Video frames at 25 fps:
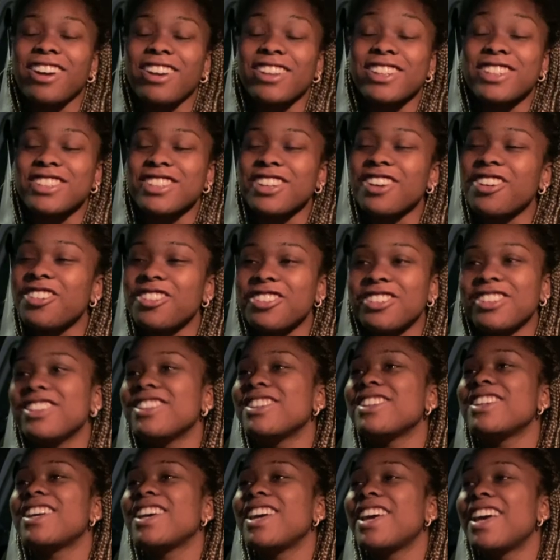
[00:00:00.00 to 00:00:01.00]
i
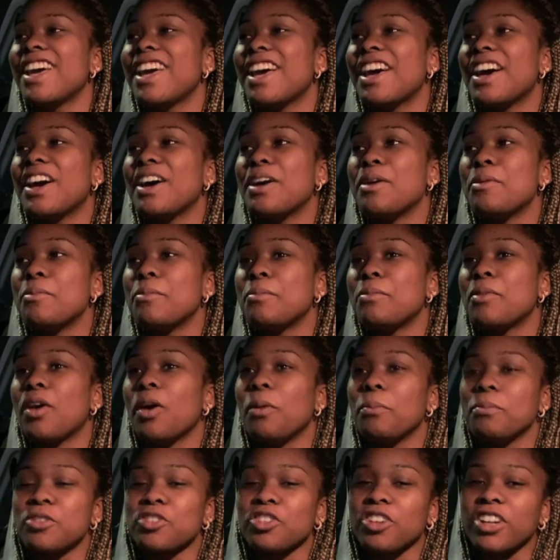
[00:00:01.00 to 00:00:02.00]
don't um but
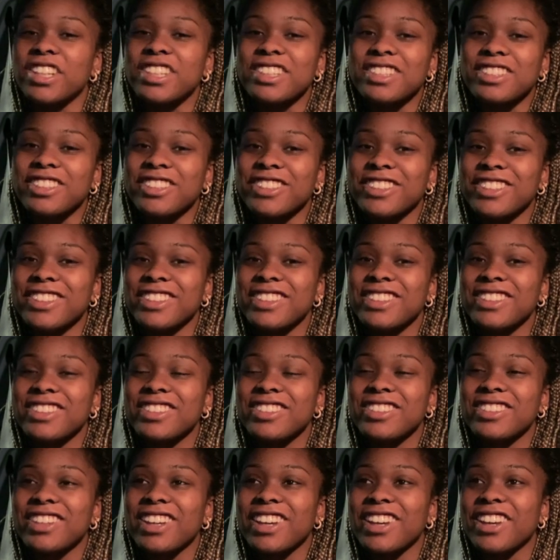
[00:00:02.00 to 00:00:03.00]
i'm trying to
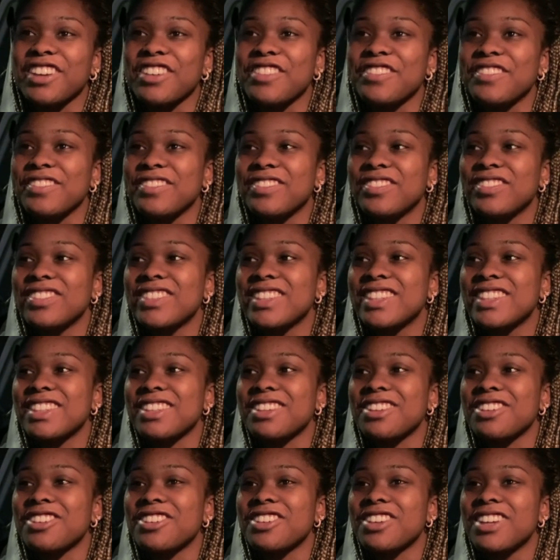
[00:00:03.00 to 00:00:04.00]
um
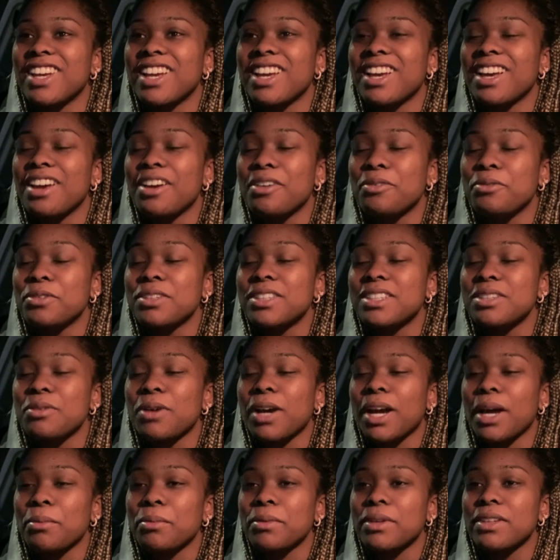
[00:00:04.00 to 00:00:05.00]
so we'll see what
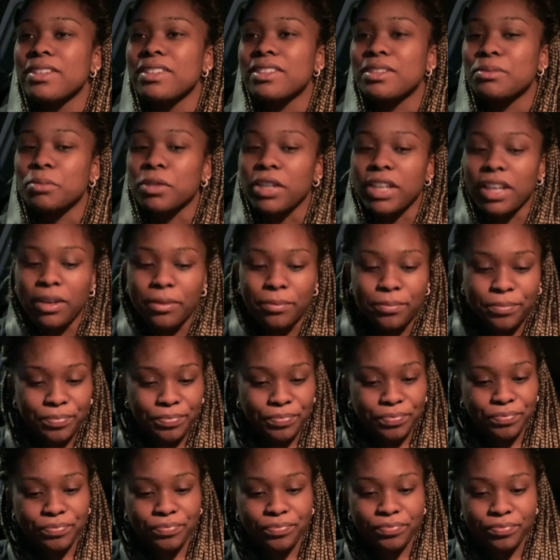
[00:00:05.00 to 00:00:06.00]
happens but yeah
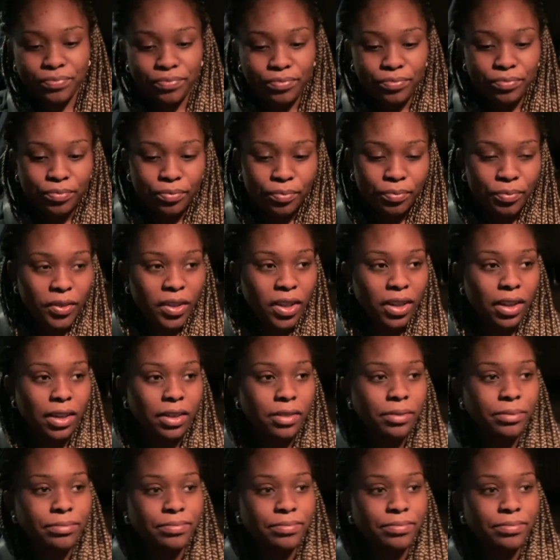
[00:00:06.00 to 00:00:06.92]
okay